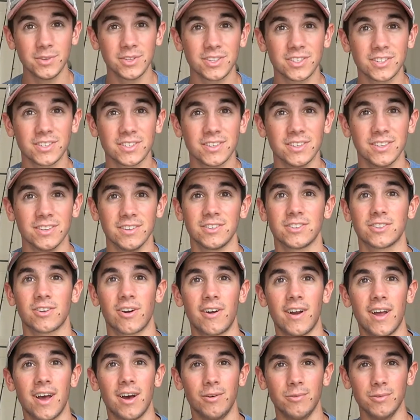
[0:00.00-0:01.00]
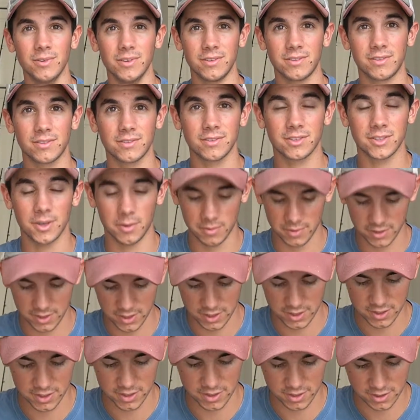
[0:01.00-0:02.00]
just gonna start out with some of
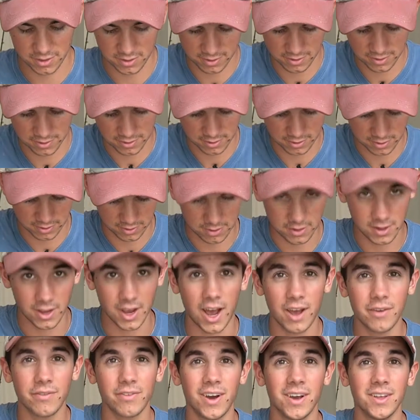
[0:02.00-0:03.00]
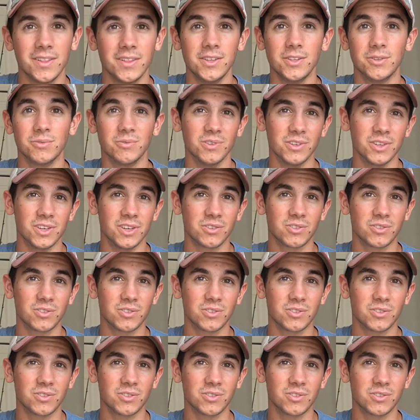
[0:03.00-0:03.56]
these. I find these really